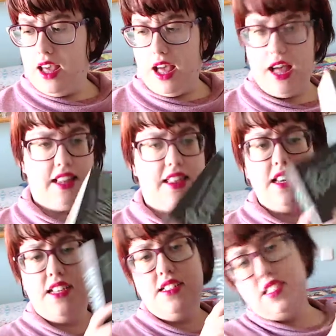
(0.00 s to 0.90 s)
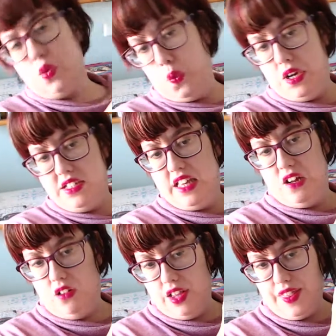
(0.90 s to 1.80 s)
And this was the
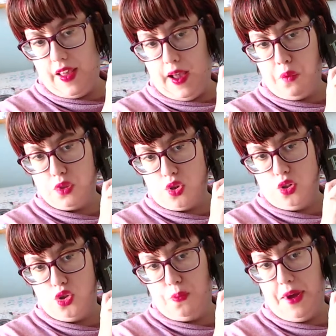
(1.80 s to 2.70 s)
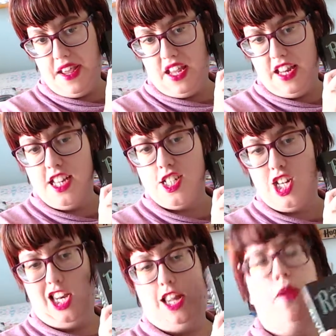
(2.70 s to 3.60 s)
only thing I was going to buy
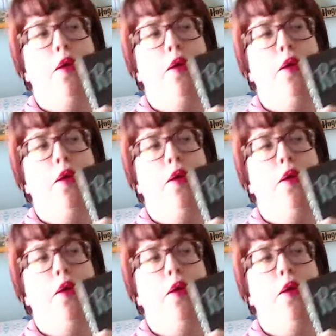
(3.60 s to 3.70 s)
initially,